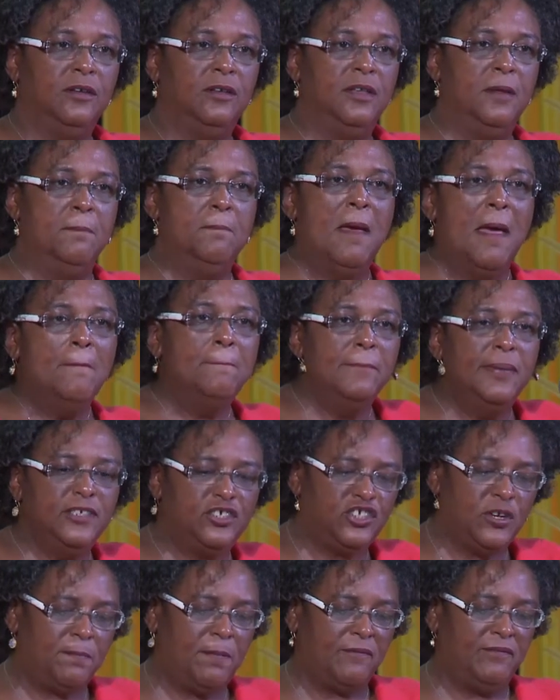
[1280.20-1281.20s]
the
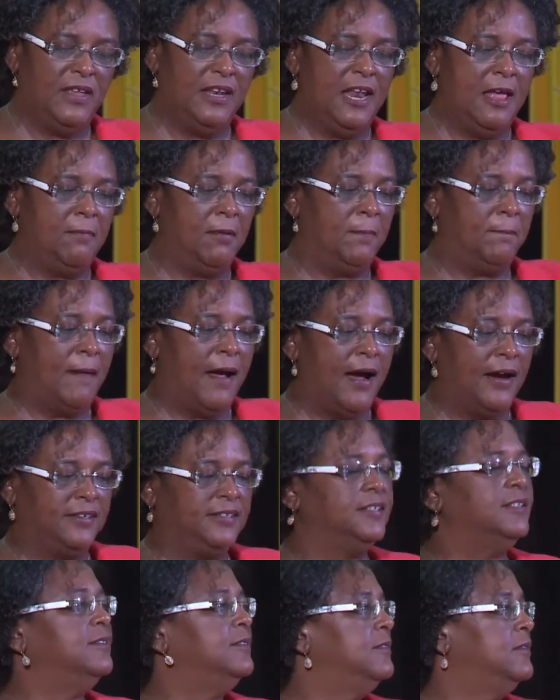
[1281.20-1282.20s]
membership of the Labour
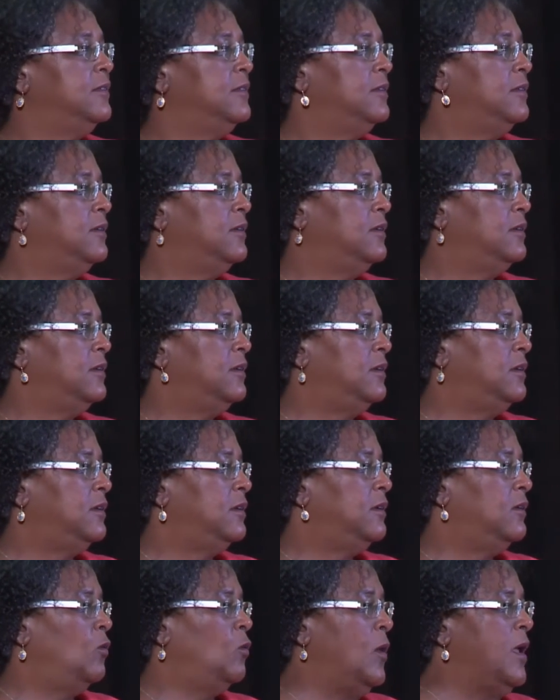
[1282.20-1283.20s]
Party.
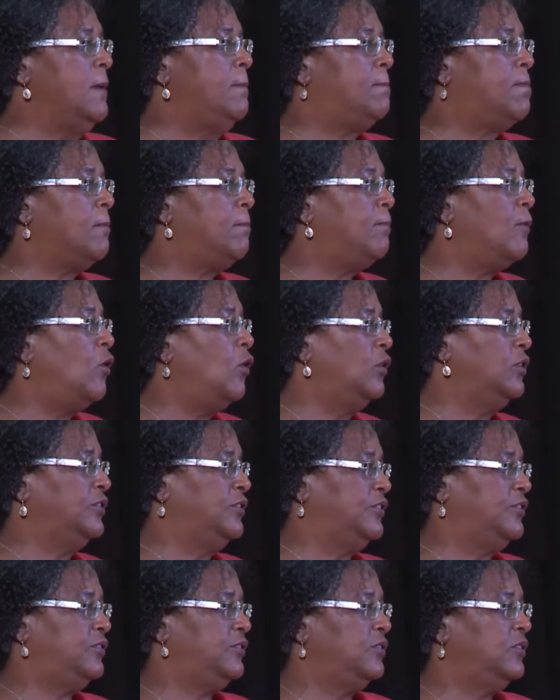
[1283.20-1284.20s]
We
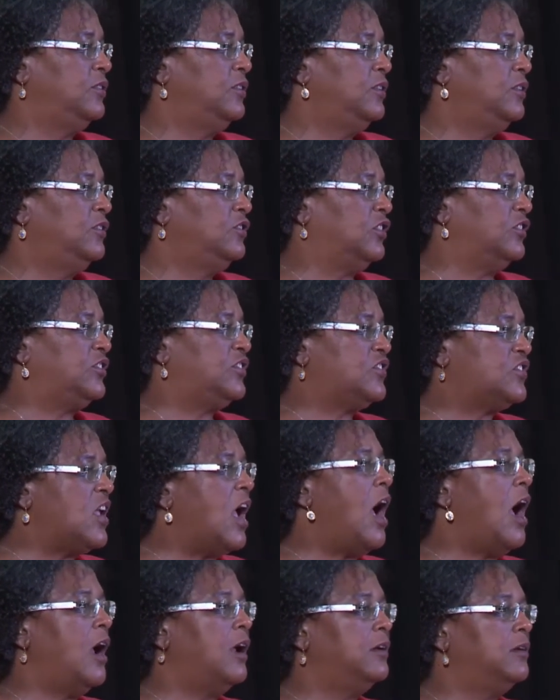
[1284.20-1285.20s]
propose to
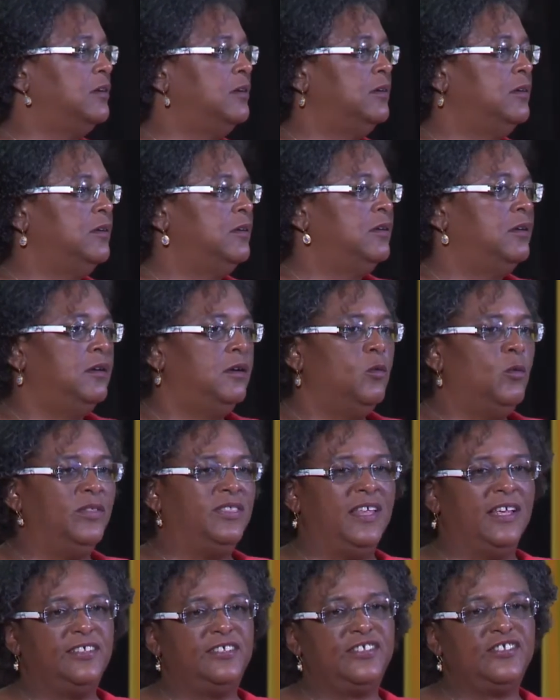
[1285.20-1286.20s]
start with
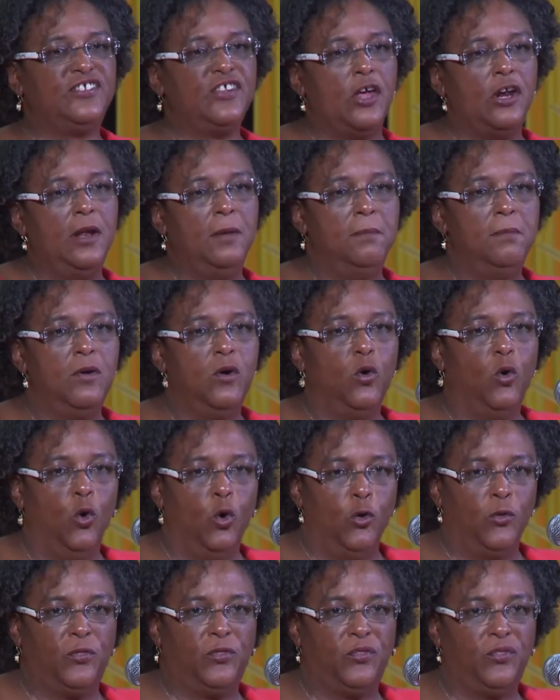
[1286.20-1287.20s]
a solemn
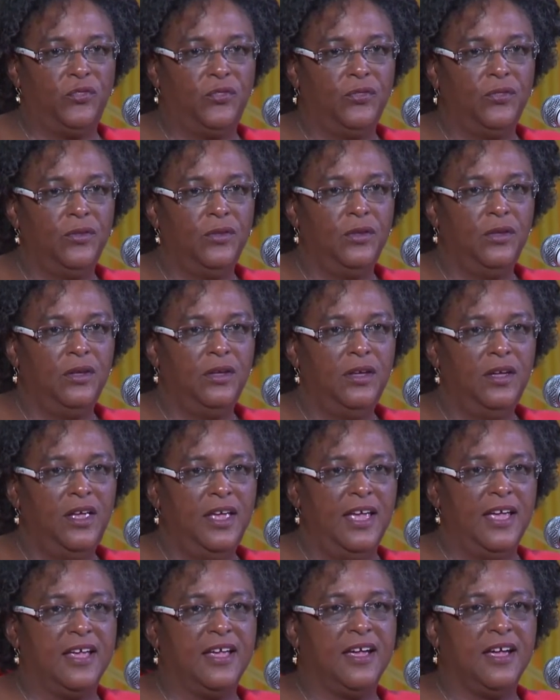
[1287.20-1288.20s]
oath,
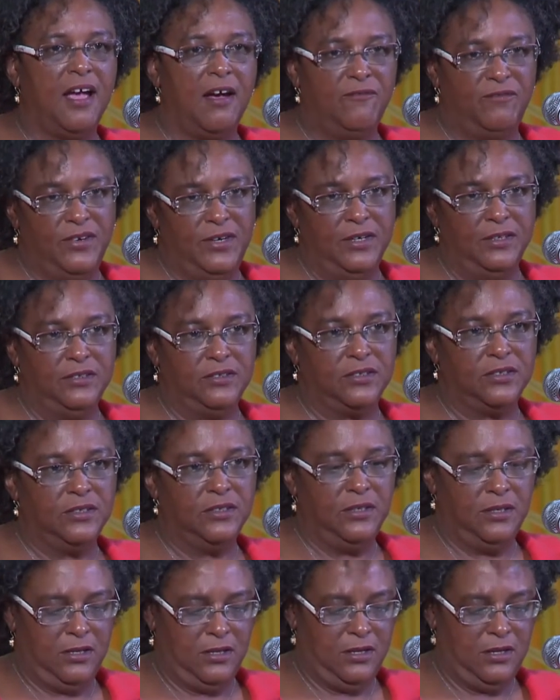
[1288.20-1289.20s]
a covenant
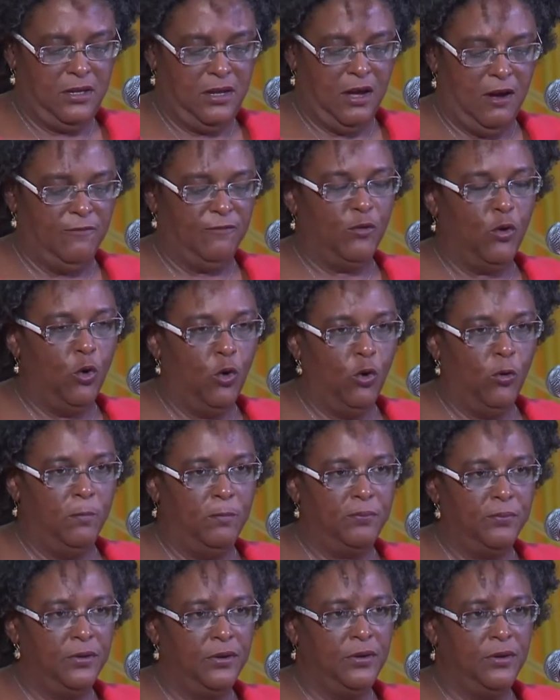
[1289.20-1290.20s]
of
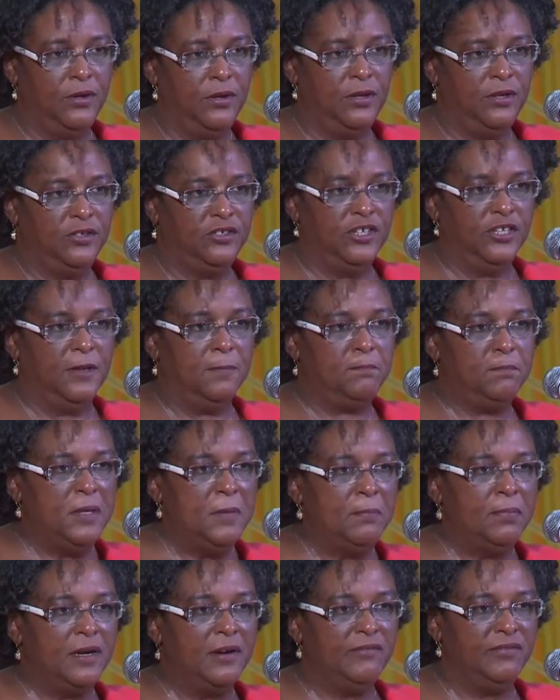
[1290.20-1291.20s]
hope to the
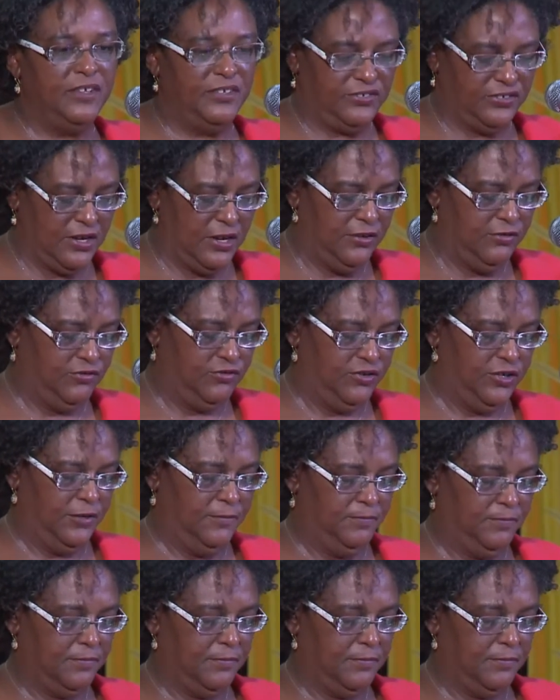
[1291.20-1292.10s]
people of this country.